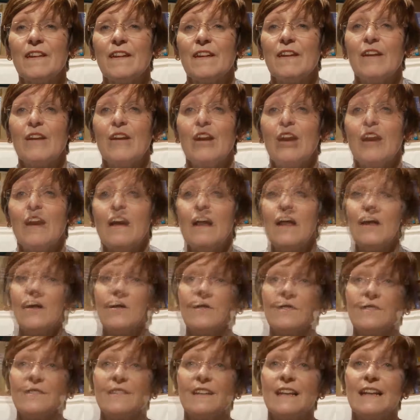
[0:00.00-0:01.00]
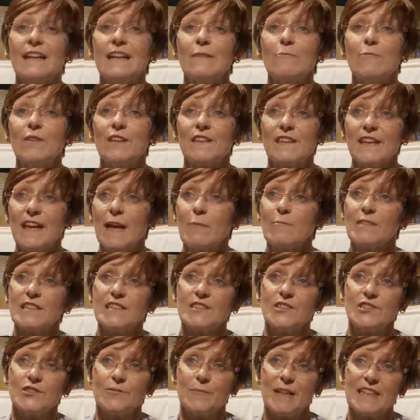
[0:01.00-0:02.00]
We carried on with the
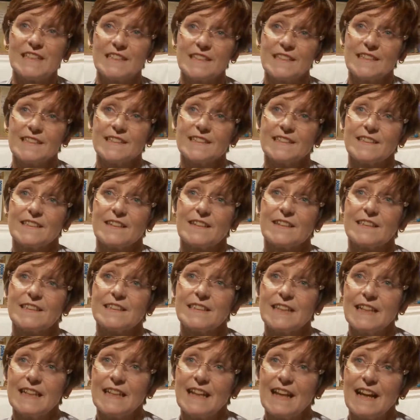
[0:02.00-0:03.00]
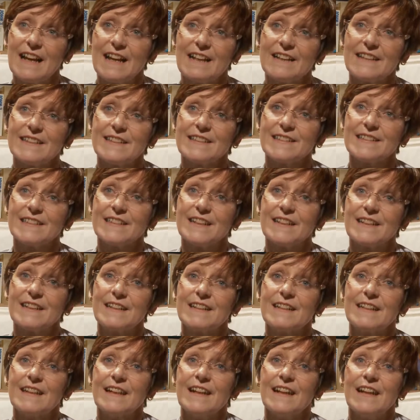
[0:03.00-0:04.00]
Amateur Dramatic Society, and